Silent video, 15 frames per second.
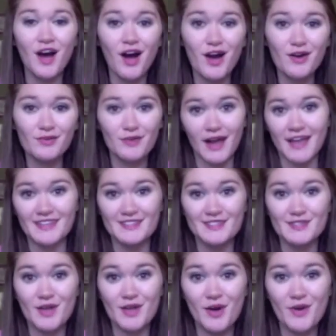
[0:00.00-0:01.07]
All right,
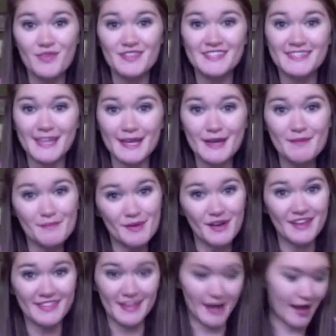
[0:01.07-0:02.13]
so the second
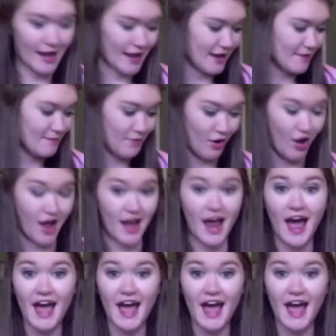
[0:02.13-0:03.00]
book that I bought,